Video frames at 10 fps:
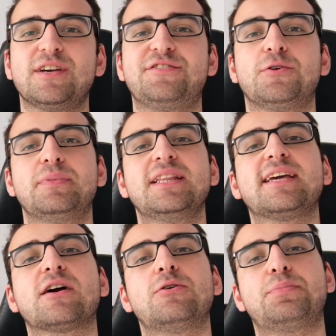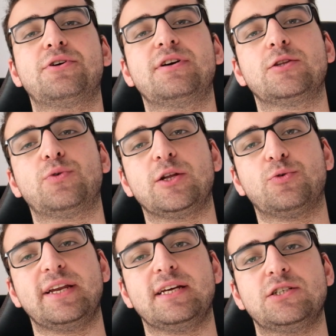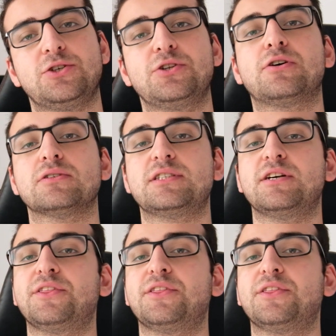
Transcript: if you're building a computer in 2020, should you consider